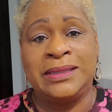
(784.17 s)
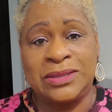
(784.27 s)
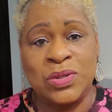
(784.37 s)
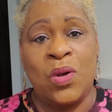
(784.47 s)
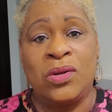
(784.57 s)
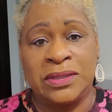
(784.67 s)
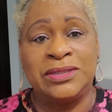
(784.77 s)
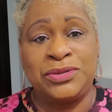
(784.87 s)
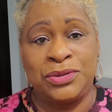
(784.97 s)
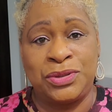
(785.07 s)
has called
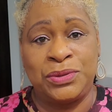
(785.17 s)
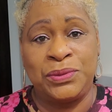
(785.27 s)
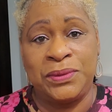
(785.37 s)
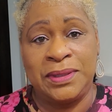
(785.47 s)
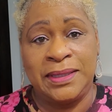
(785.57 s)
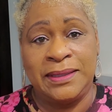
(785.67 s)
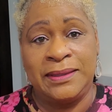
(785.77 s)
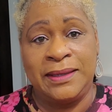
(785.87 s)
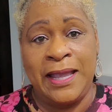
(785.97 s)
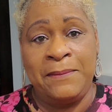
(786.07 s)
us to do?
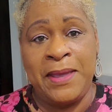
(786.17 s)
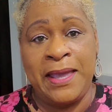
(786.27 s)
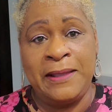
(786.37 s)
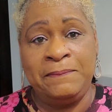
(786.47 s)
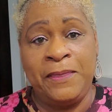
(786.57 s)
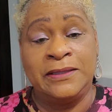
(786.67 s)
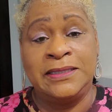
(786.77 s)
Amen.